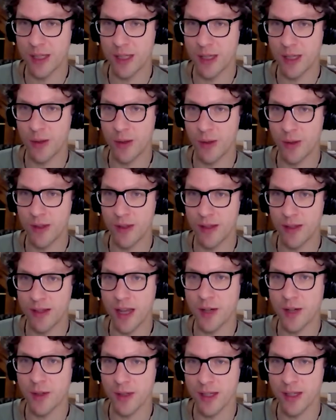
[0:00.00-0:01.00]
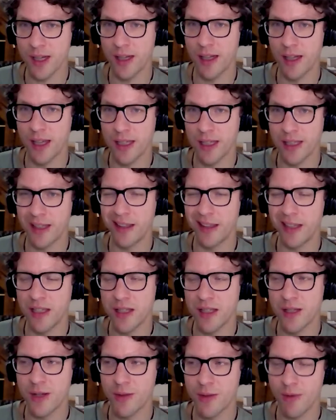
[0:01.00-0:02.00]
So natural sunlight, at
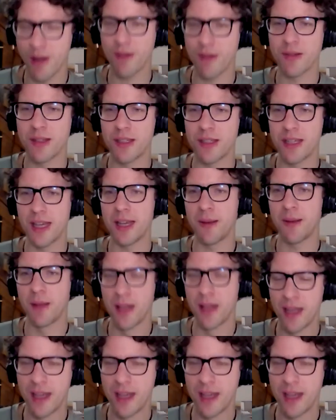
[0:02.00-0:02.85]
least 2 hours a day.